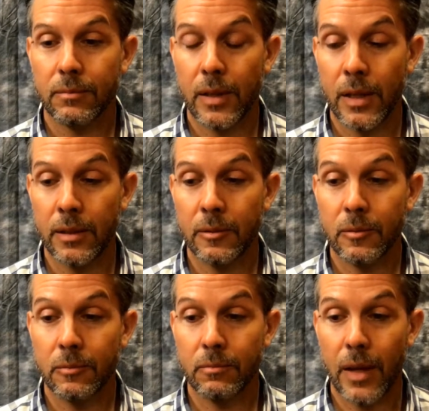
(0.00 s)
and
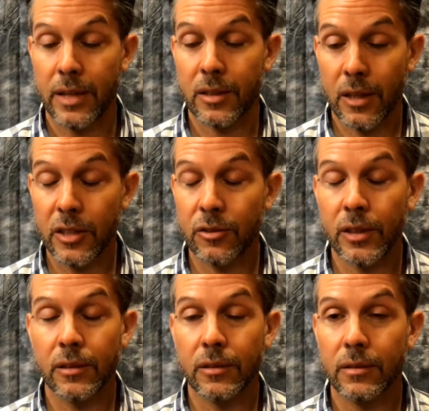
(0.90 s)
as a
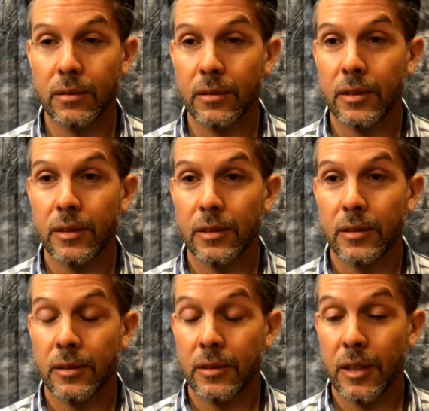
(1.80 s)
country
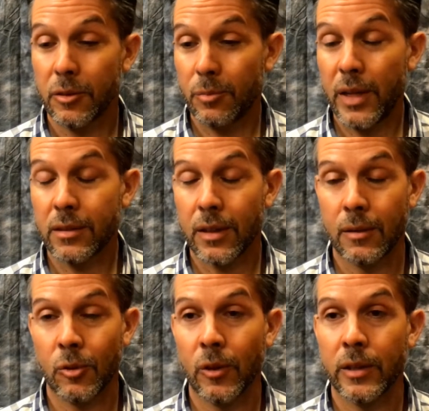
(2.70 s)
that was based on
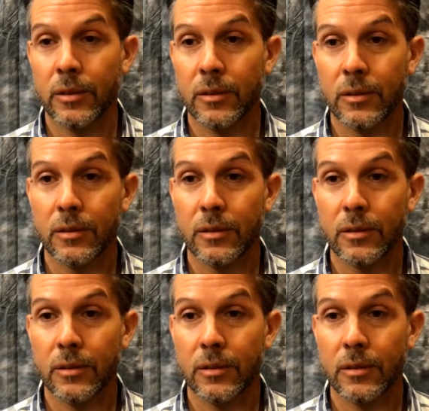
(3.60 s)
immigration,